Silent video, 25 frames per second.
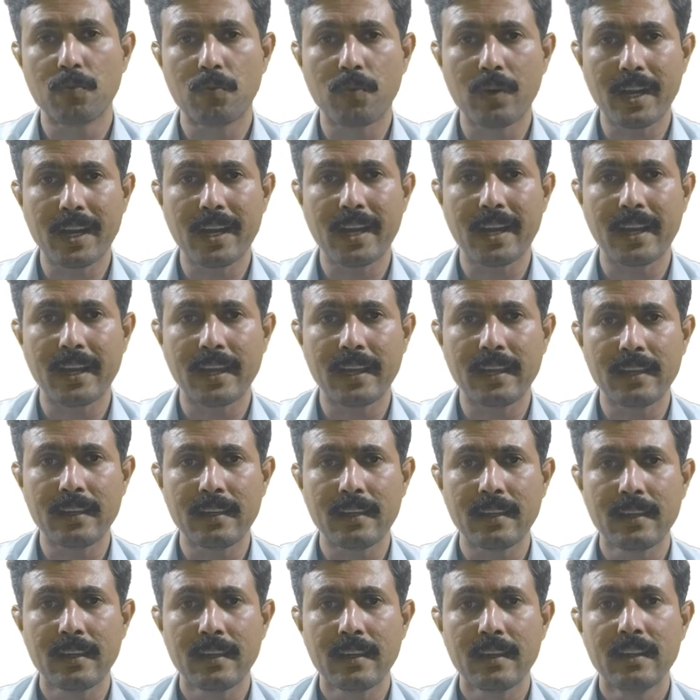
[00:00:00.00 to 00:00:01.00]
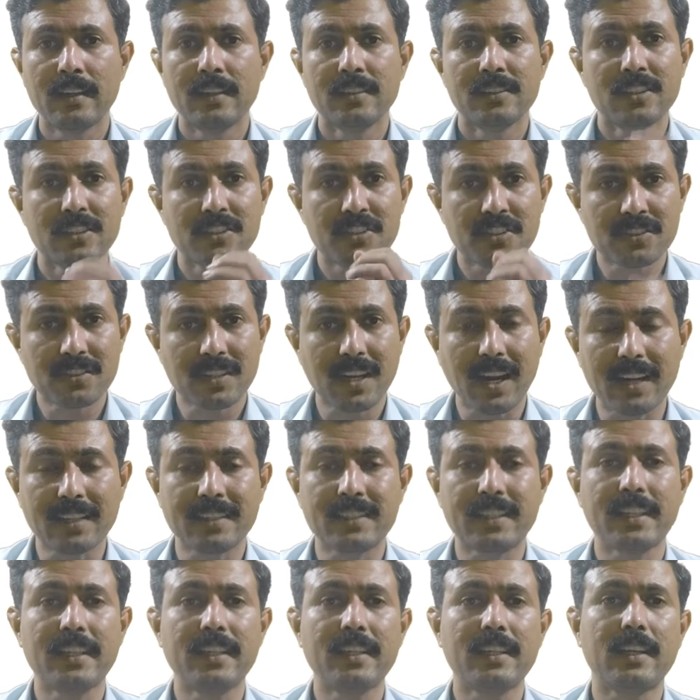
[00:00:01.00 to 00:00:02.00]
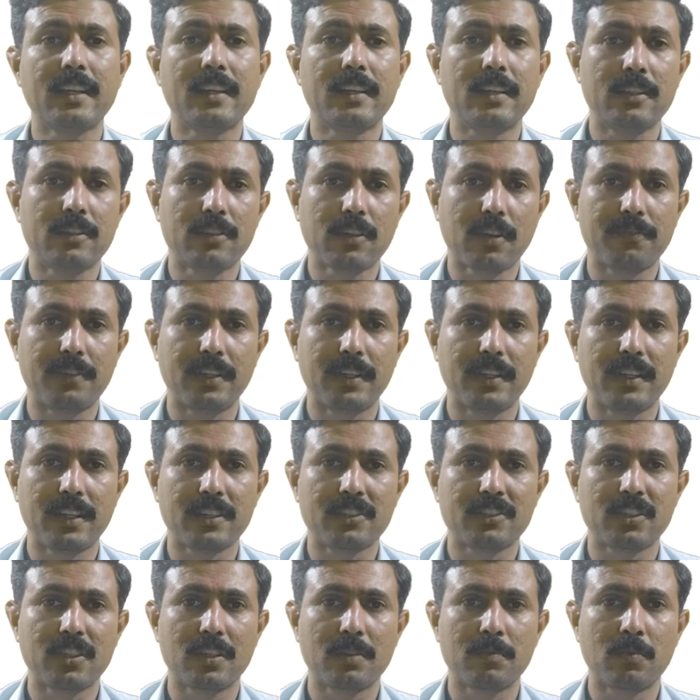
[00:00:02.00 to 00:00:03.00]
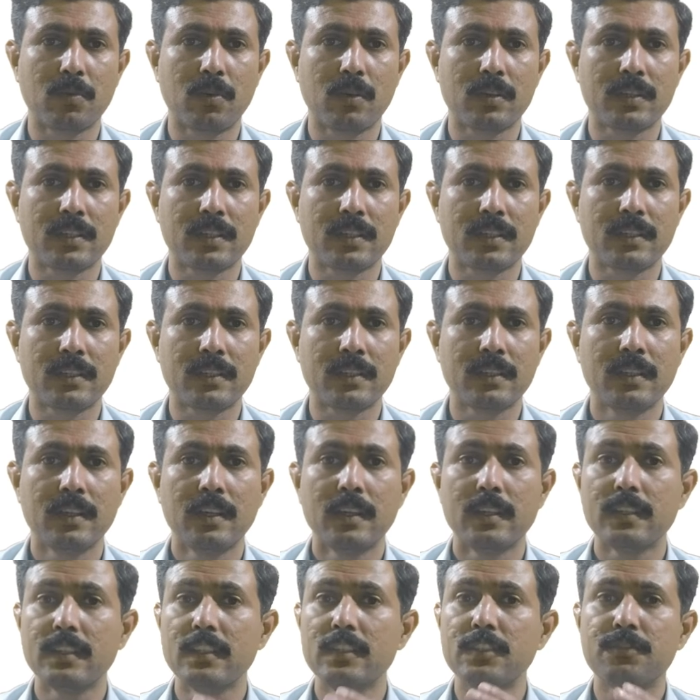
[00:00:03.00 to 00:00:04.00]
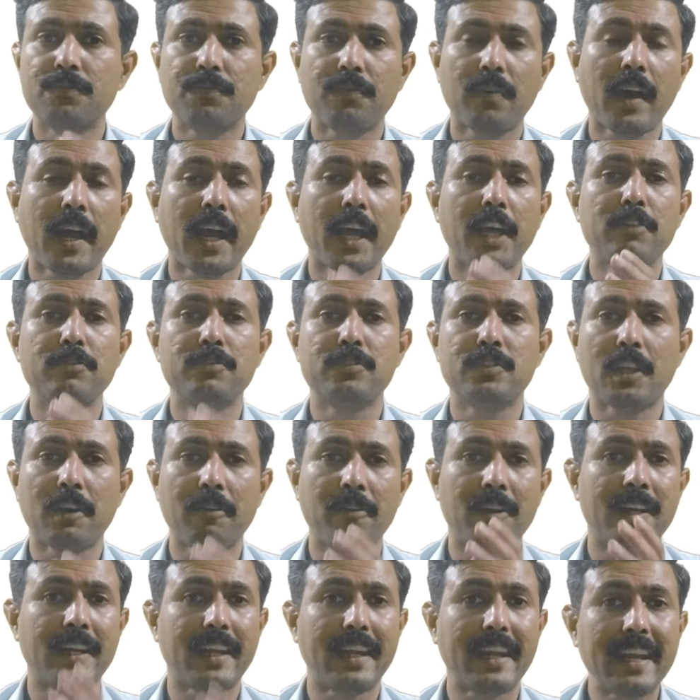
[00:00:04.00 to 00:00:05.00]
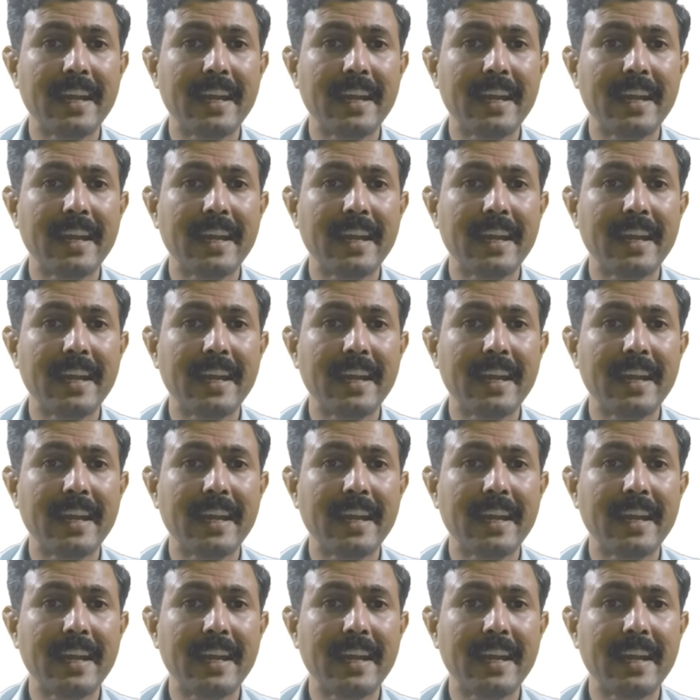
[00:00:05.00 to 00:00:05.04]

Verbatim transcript: why the starting current of induction motor is five, seven,